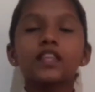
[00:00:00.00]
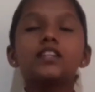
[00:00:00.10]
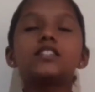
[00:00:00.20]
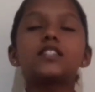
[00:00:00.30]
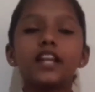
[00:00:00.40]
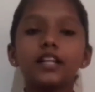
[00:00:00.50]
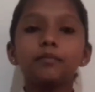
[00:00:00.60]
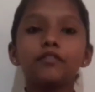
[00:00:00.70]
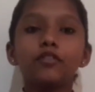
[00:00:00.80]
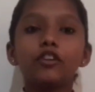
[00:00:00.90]
is standing
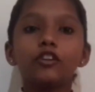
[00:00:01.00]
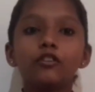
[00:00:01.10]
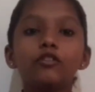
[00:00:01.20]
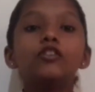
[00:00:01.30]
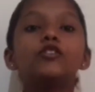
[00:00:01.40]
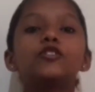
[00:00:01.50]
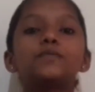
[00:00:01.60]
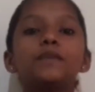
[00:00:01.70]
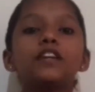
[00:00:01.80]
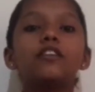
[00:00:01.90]
before you to
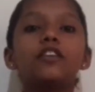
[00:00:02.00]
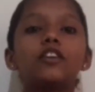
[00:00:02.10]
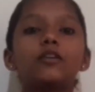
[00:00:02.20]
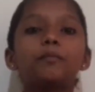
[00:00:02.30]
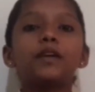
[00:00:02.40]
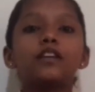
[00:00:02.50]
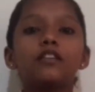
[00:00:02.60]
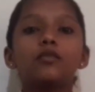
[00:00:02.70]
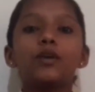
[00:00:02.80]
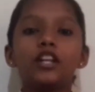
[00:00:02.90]
speak on our topic,
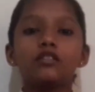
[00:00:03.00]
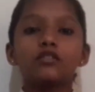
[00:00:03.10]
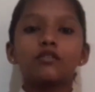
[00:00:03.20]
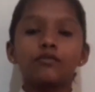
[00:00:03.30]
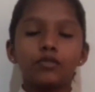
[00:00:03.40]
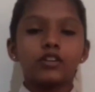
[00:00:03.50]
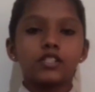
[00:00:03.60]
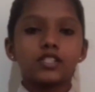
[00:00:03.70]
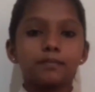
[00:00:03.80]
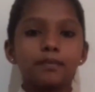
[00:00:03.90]
values of focus.